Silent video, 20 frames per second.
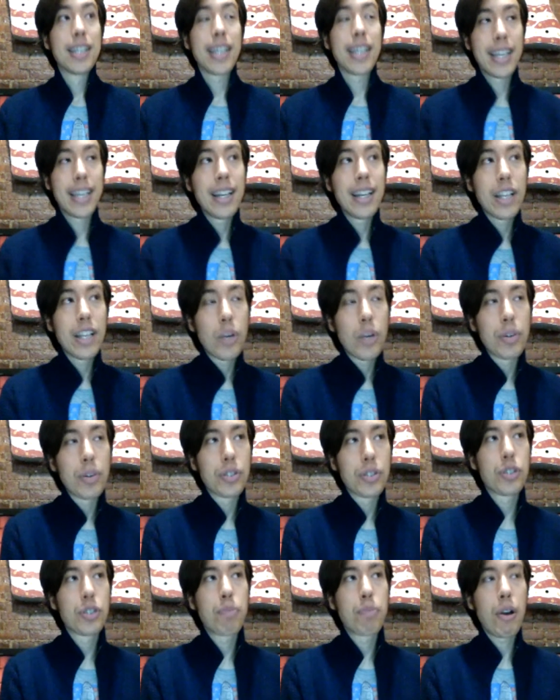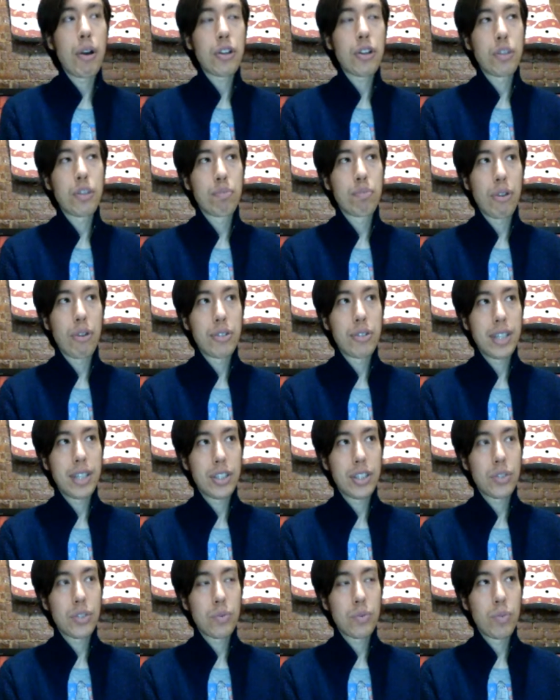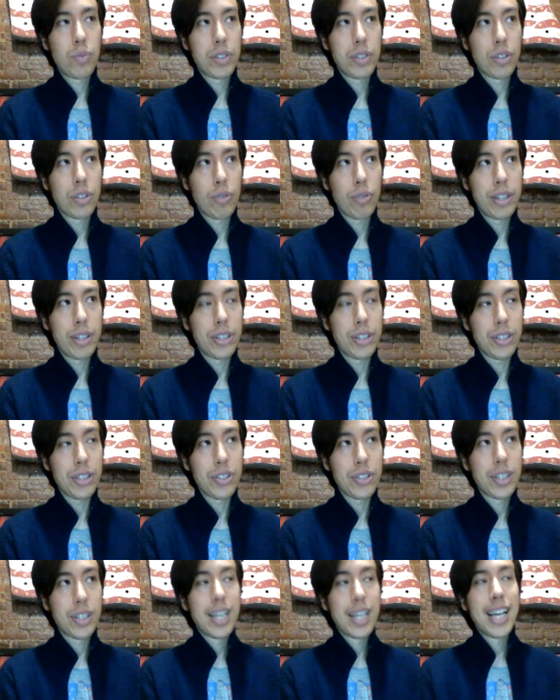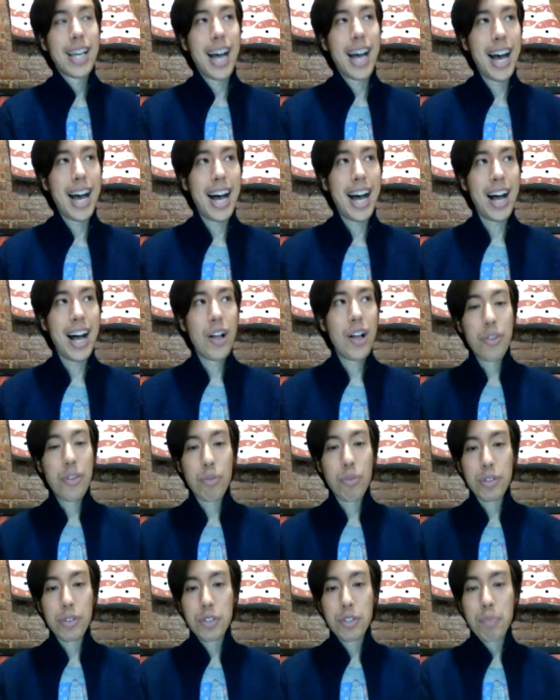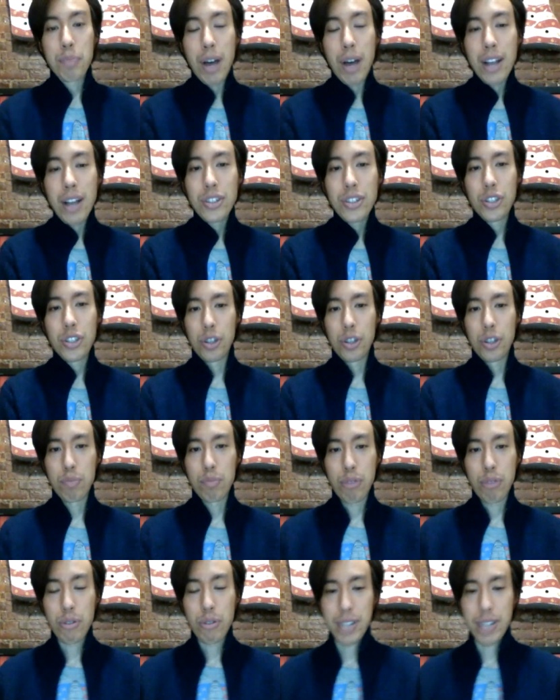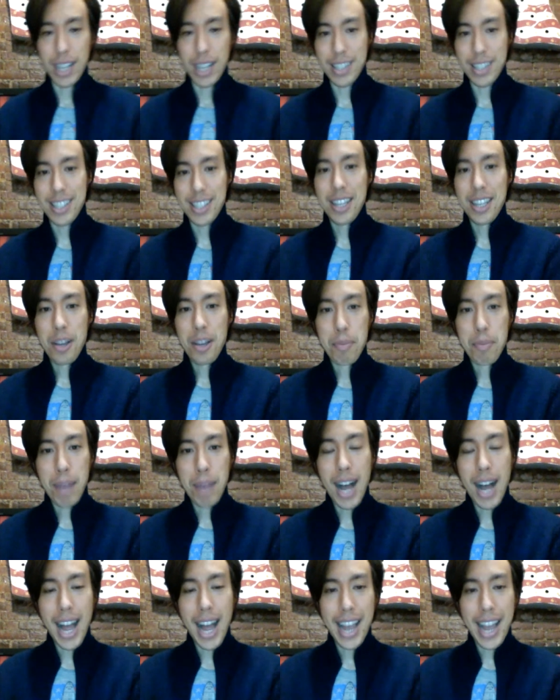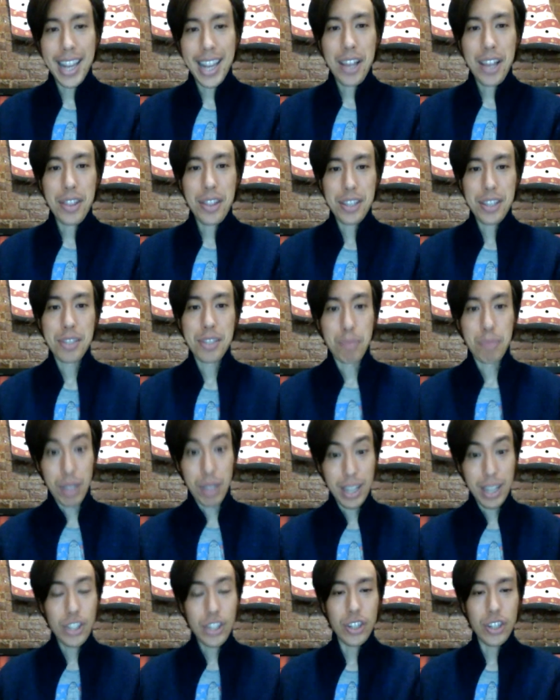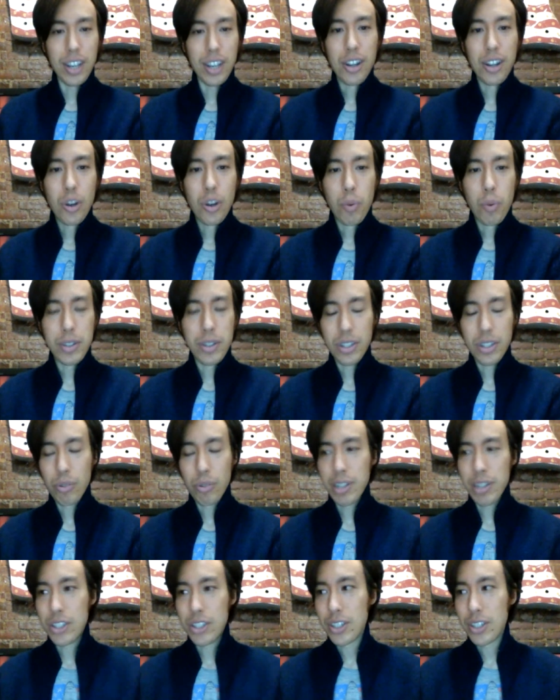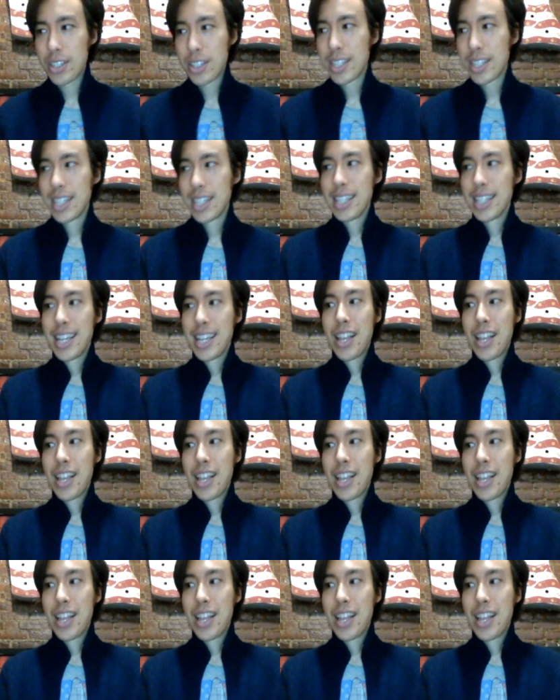the killing which sparked the protests was egregious, the response to the protests by this militia was egregious.